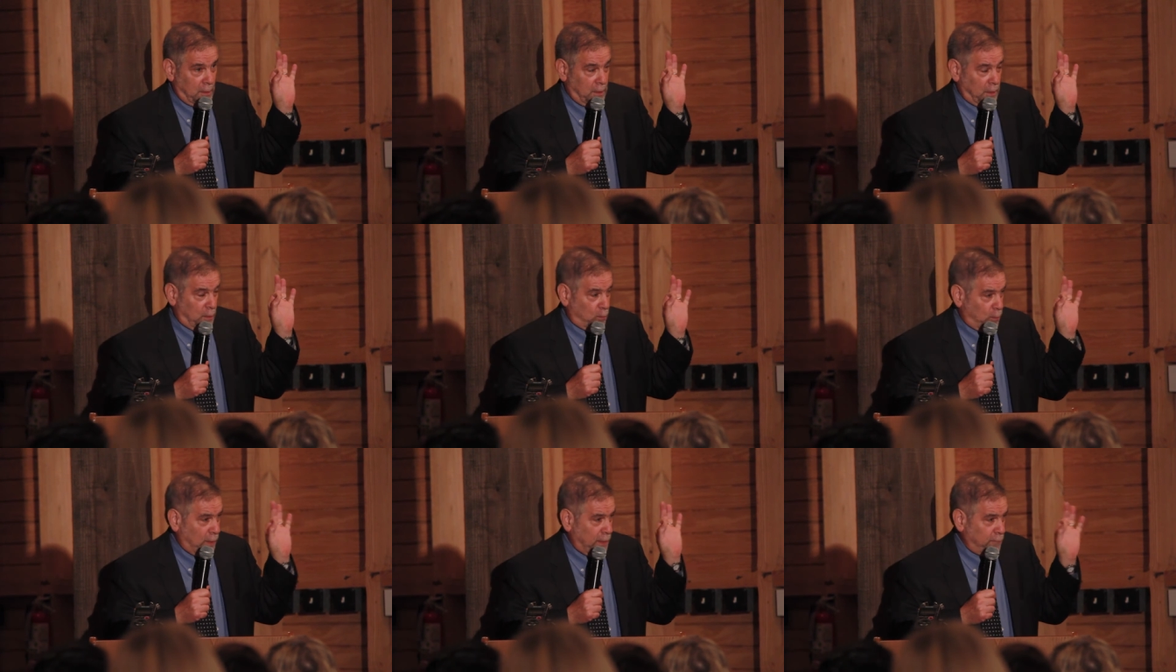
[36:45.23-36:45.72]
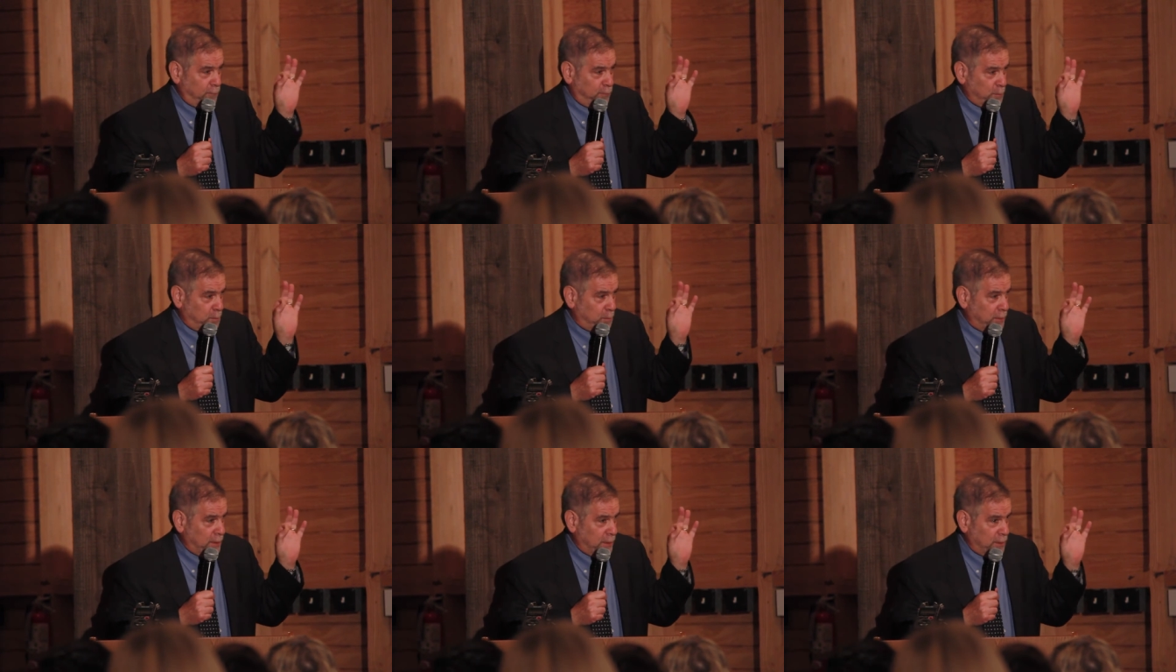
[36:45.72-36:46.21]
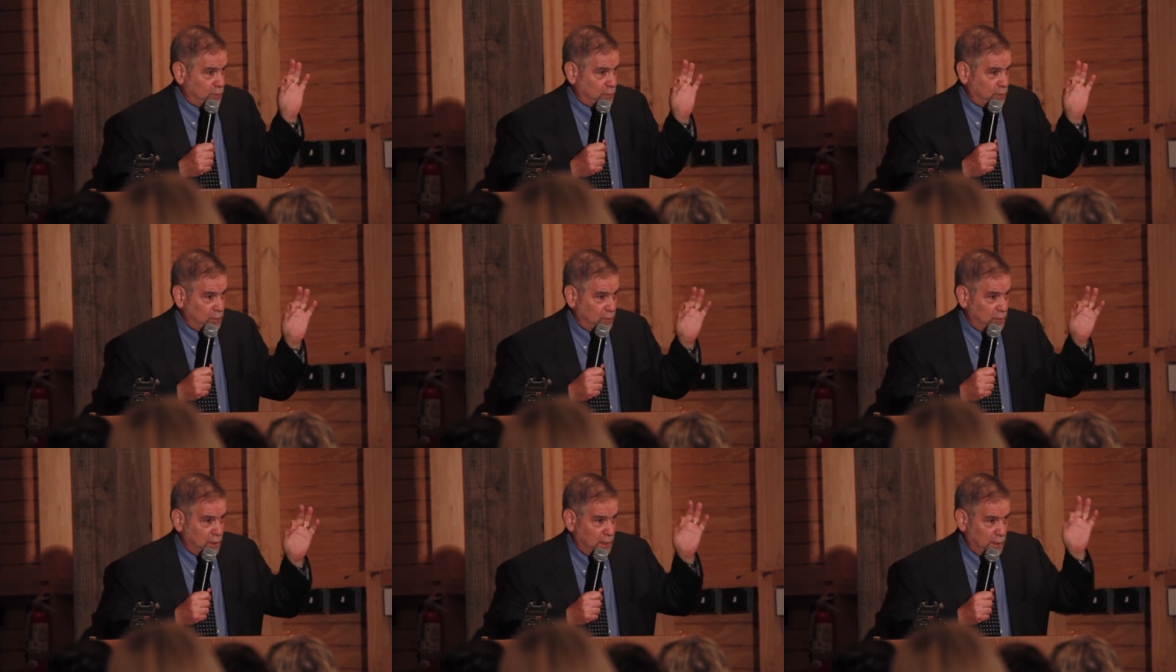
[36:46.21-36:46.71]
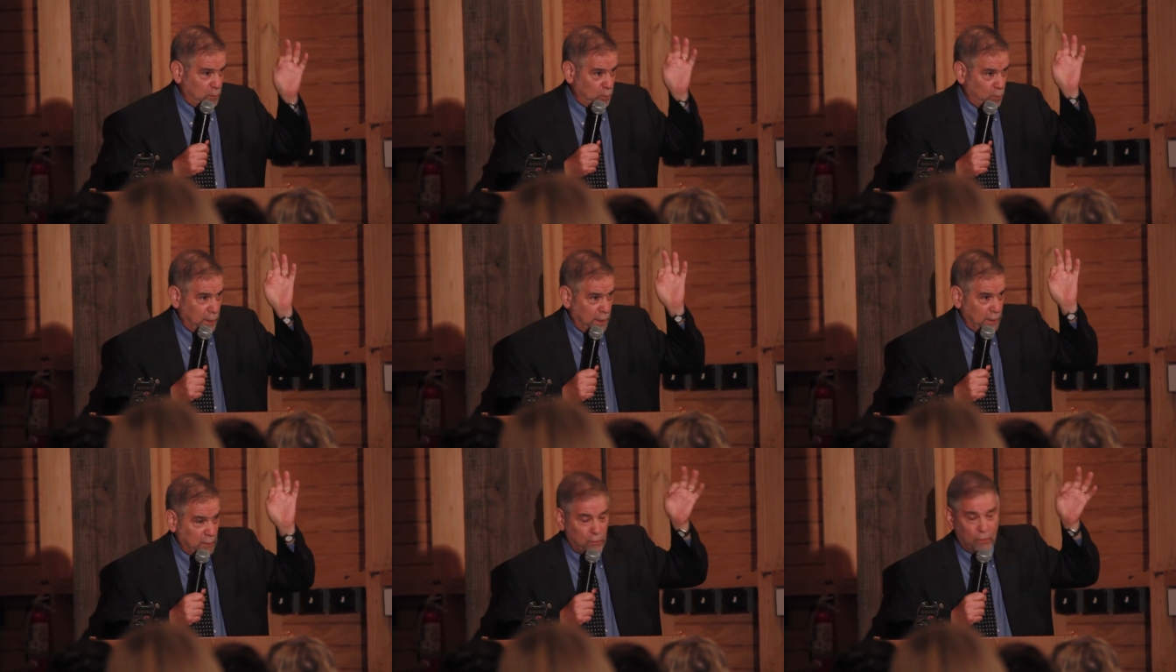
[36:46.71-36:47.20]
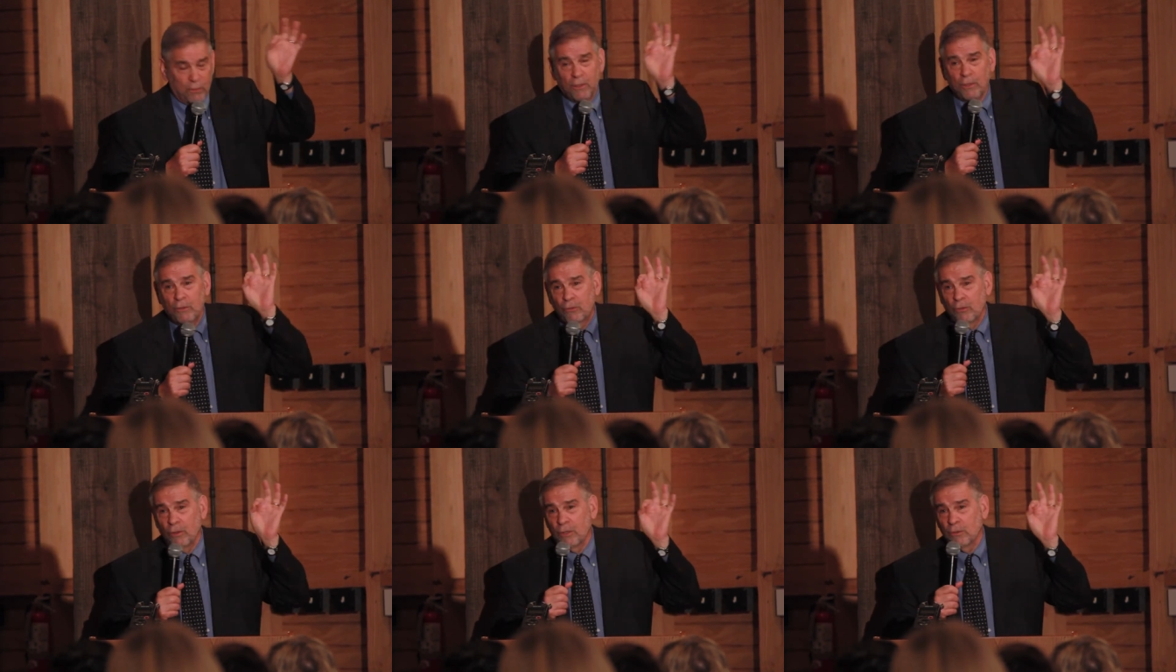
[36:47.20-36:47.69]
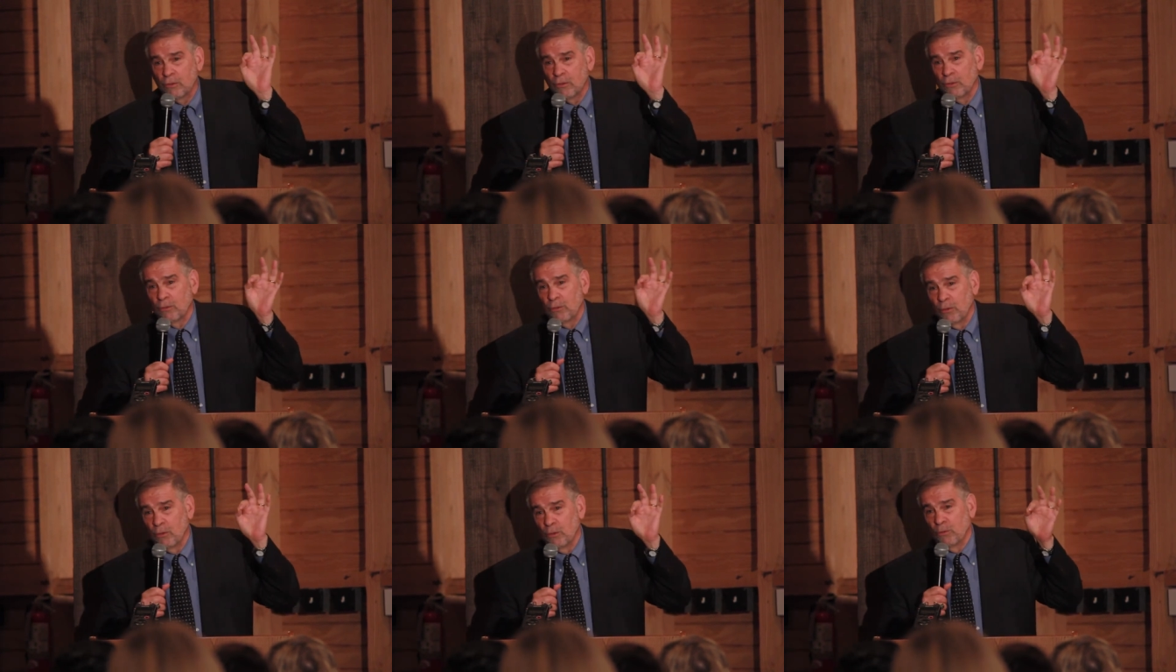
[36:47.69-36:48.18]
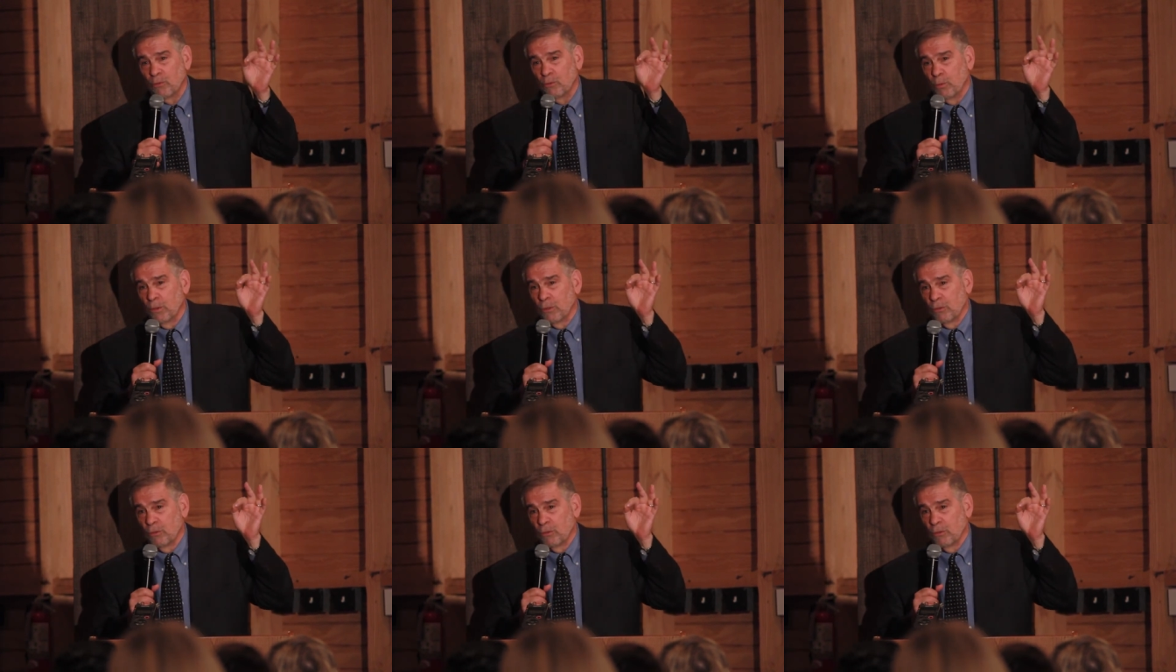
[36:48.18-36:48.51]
Now, rightful place is not rights that judges use,